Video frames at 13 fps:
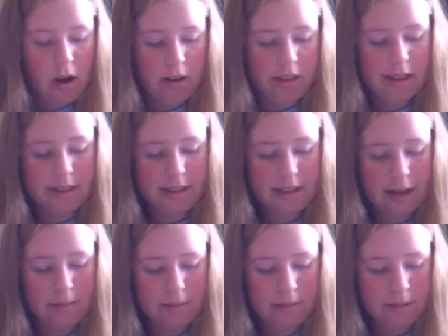On
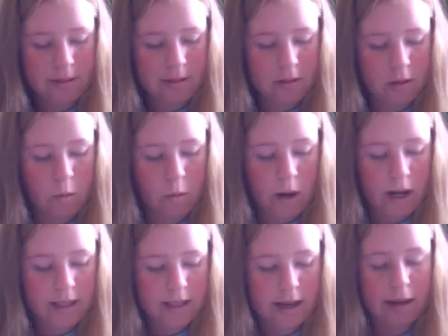the white
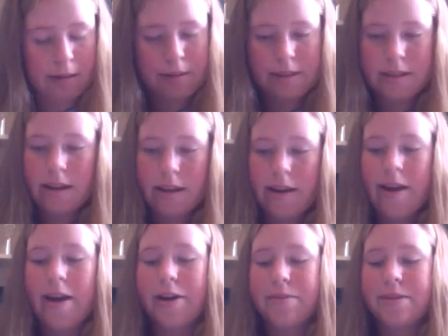steps,
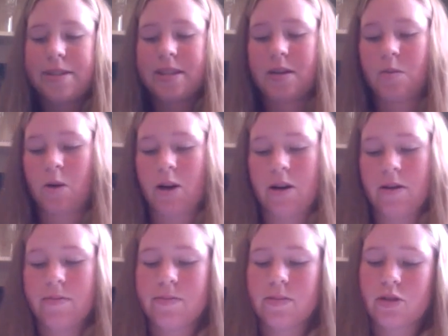an obscene word,
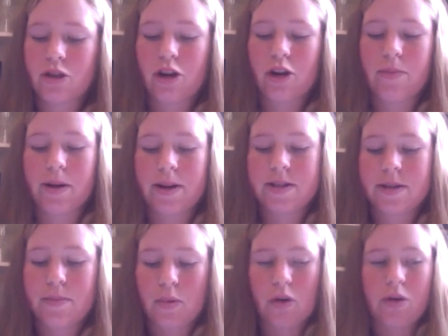scrawled by
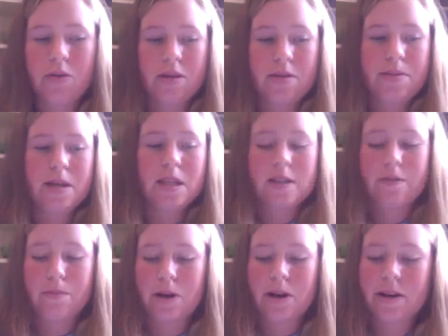some boy with a piece of
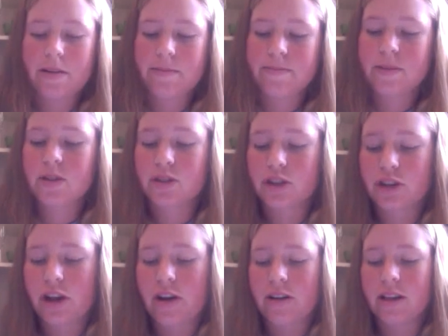brick, stood
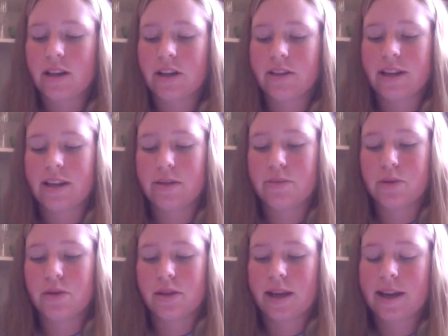out clearly in the
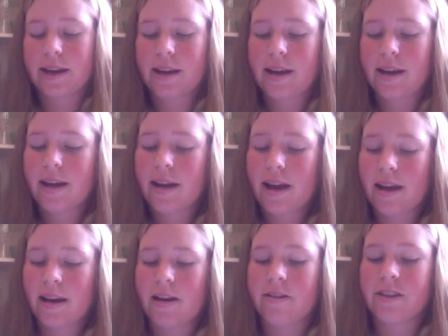moonlight,
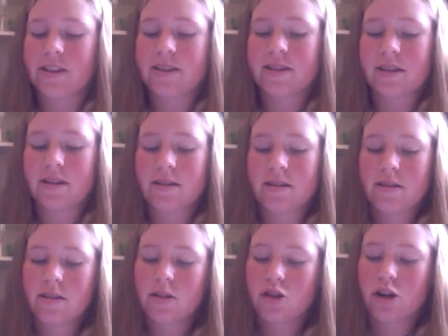and I erased it,
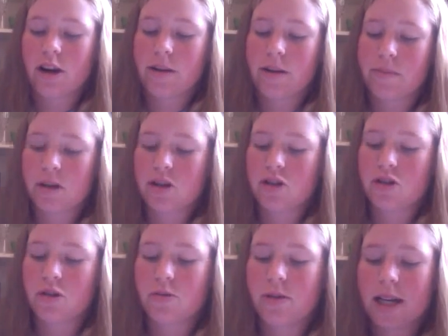drawing my
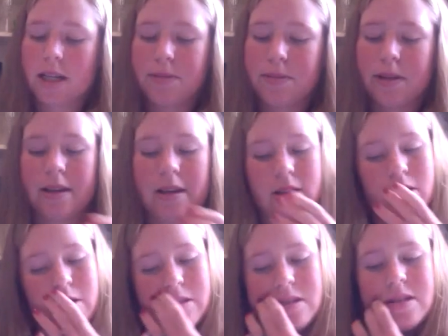shoe raspingly
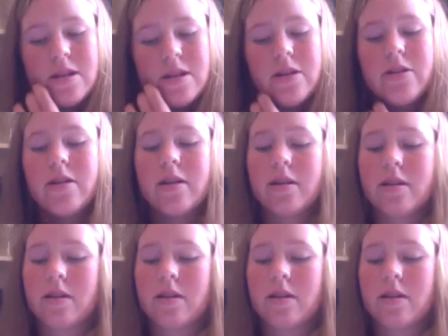along the stone.